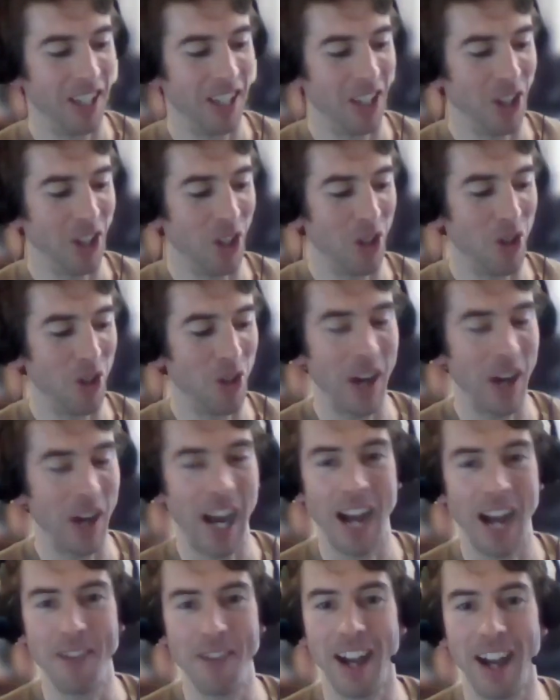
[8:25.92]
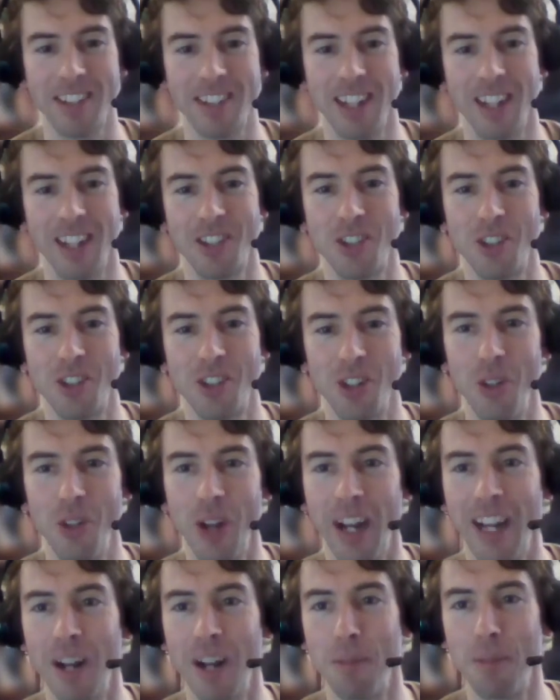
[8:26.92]
you have access to
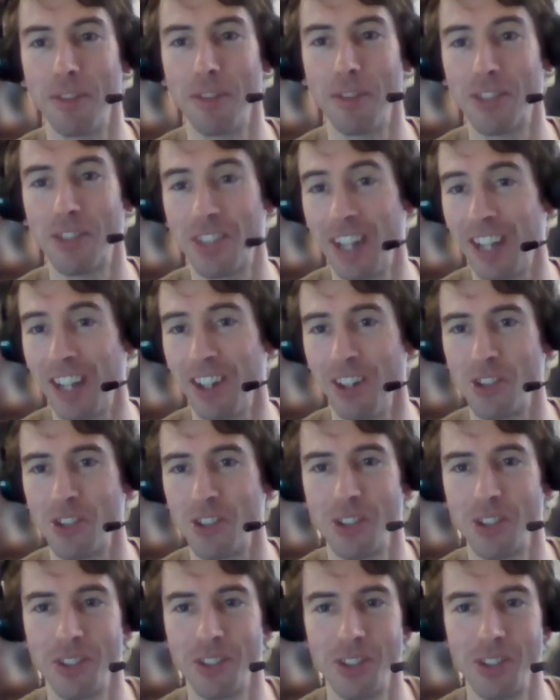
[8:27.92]
a number of stickers.